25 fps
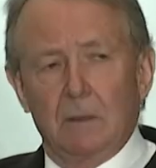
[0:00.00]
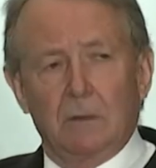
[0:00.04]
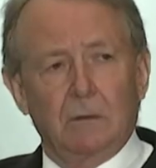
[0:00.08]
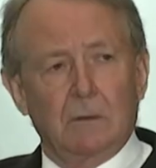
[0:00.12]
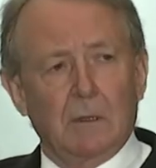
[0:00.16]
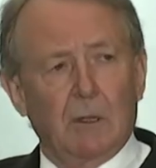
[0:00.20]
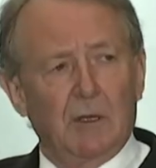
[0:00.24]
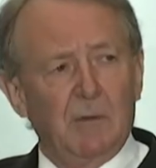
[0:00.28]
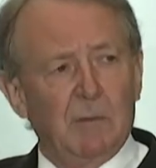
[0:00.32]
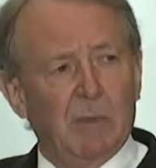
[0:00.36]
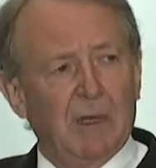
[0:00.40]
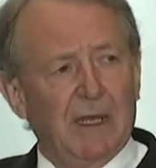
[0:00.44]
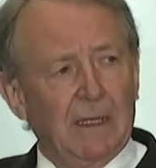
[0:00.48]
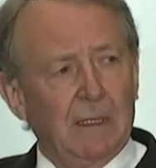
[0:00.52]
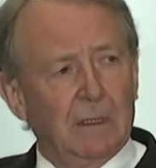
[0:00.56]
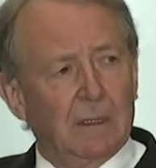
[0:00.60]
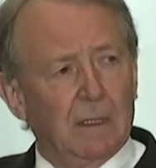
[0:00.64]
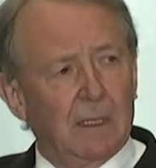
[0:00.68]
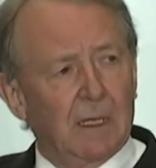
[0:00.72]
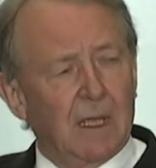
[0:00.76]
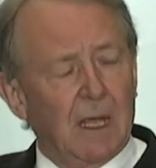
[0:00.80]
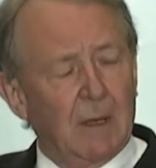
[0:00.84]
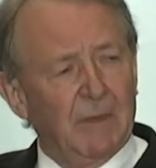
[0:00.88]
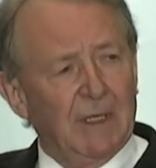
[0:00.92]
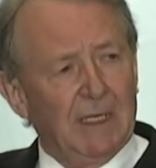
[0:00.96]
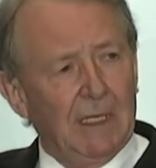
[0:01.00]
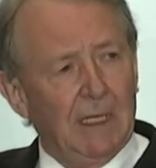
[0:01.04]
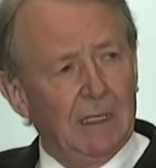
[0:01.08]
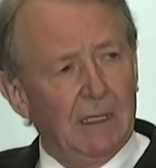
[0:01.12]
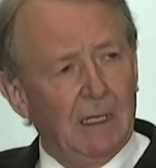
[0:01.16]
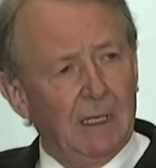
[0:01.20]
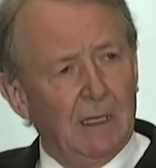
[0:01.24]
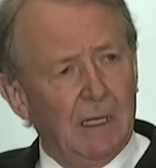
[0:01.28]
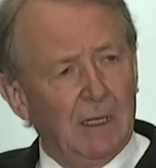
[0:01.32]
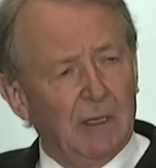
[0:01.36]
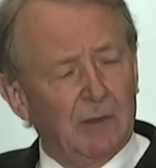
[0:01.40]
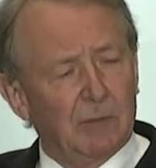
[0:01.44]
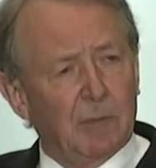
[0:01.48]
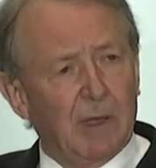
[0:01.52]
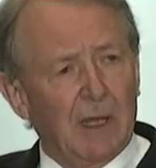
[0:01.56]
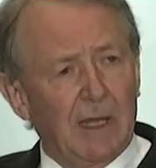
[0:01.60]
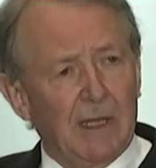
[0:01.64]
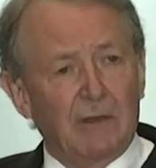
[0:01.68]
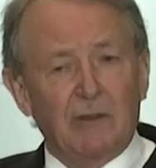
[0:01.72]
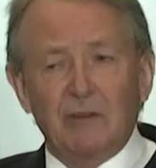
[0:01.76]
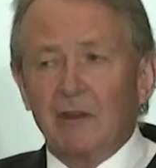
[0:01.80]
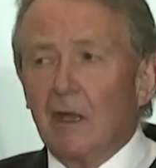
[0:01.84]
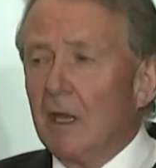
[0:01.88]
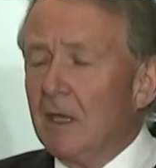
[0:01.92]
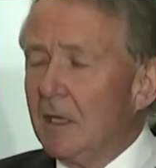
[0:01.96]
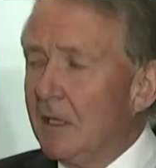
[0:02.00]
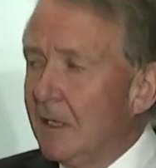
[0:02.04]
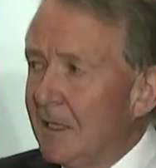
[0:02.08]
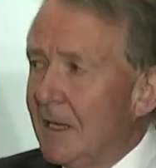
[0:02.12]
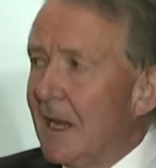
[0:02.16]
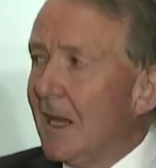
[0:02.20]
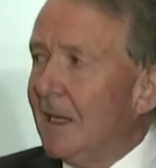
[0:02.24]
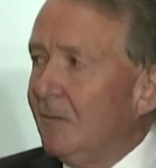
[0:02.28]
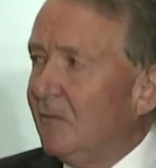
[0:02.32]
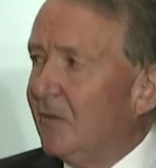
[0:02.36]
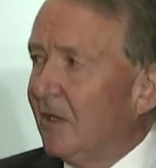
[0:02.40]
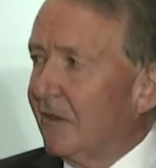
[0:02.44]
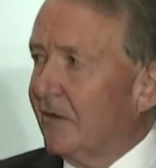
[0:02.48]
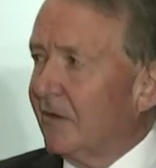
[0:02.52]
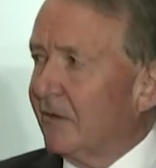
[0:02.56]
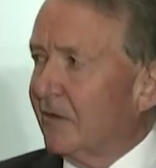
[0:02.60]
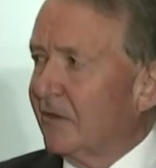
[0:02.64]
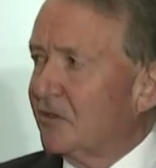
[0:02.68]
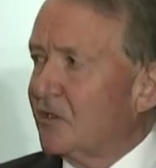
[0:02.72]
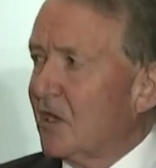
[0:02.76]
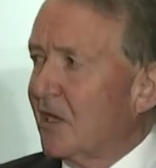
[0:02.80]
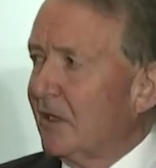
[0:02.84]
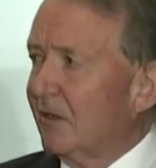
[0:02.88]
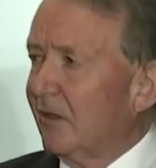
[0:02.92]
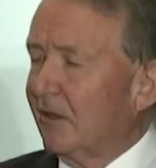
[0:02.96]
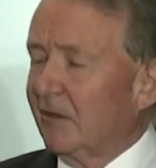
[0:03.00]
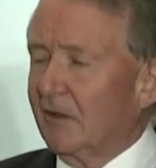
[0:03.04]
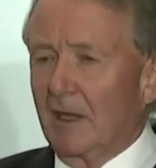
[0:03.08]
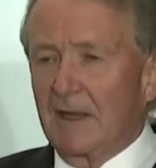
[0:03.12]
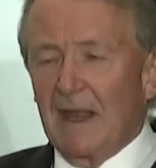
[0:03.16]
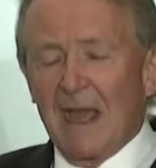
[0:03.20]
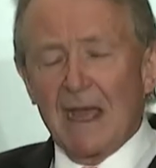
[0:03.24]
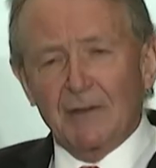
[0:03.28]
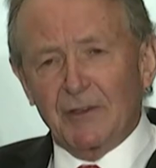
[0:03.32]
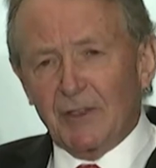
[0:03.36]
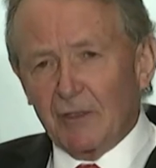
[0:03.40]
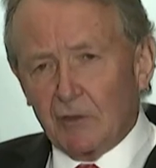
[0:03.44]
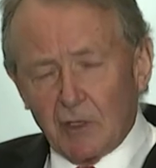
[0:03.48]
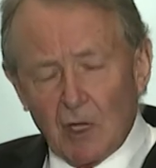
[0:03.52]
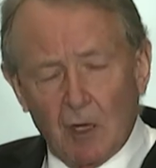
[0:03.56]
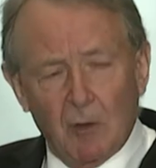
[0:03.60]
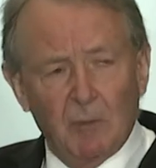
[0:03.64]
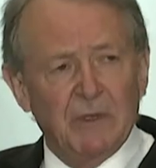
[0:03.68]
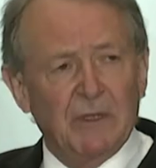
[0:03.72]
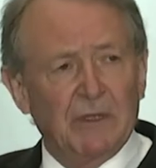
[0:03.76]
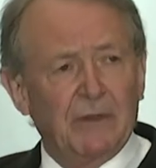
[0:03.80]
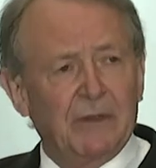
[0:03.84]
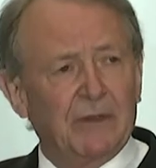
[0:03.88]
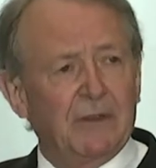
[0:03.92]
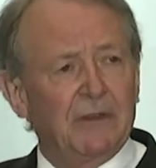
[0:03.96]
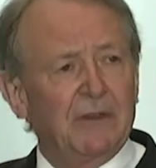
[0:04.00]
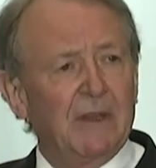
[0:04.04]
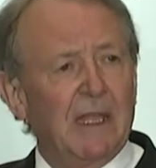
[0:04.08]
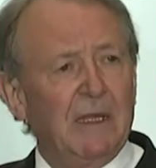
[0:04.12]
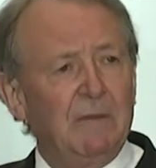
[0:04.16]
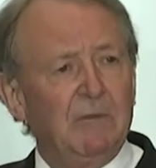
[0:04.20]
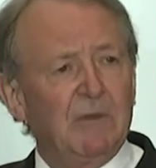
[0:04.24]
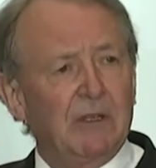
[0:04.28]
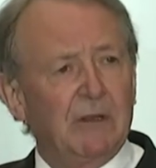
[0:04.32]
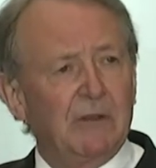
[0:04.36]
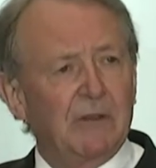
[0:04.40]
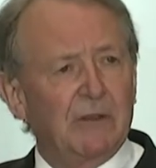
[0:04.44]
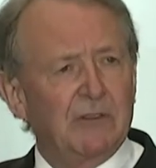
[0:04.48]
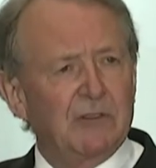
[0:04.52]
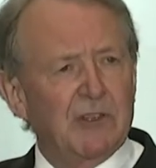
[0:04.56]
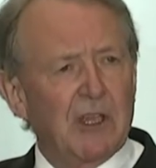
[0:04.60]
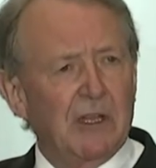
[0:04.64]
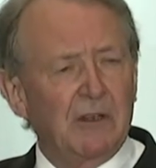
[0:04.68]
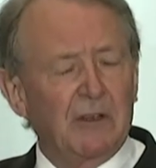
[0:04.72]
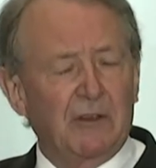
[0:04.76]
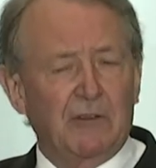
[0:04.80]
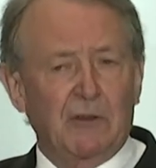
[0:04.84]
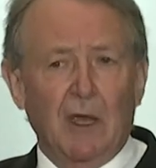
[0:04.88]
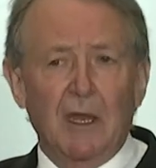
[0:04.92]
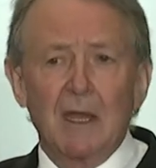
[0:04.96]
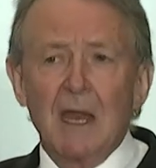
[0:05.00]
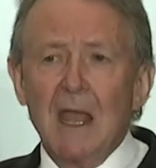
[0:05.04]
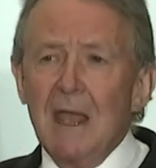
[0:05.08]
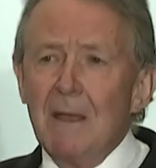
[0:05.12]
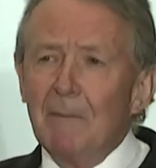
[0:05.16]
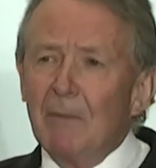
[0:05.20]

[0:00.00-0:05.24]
Tony Blinken coming in in his place, named it as a genocide. The House of Commons has named it as a genocide.